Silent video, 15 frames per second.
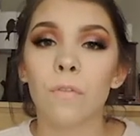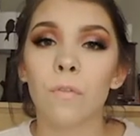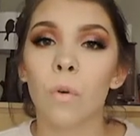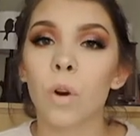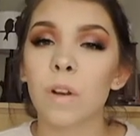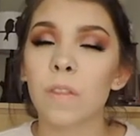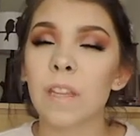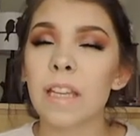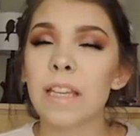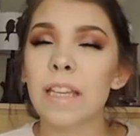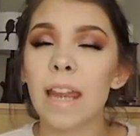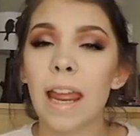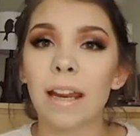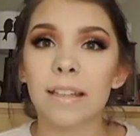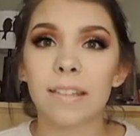For the
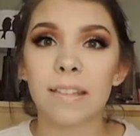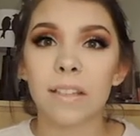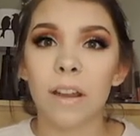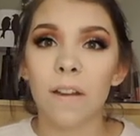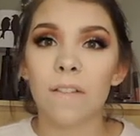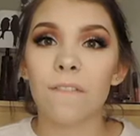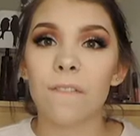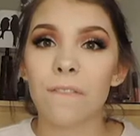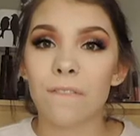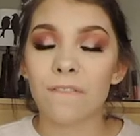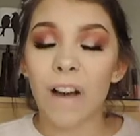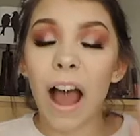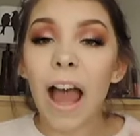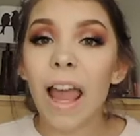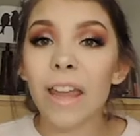next
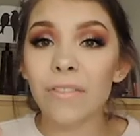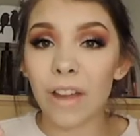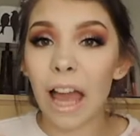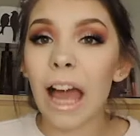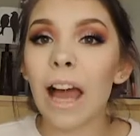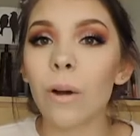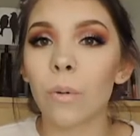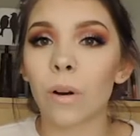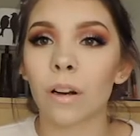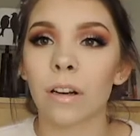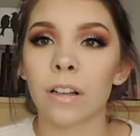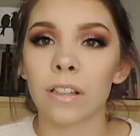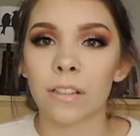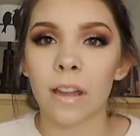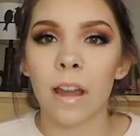5
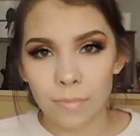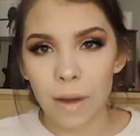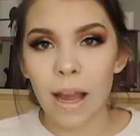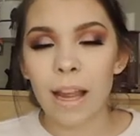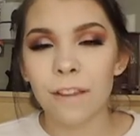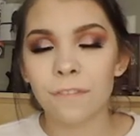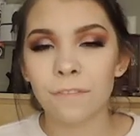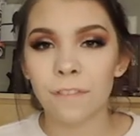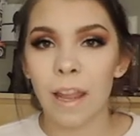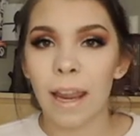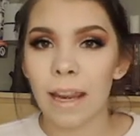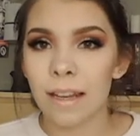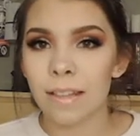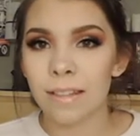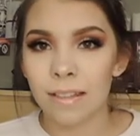hours, my
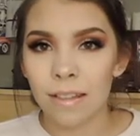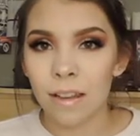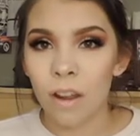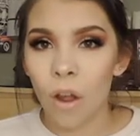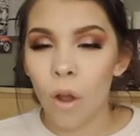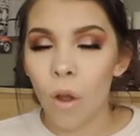face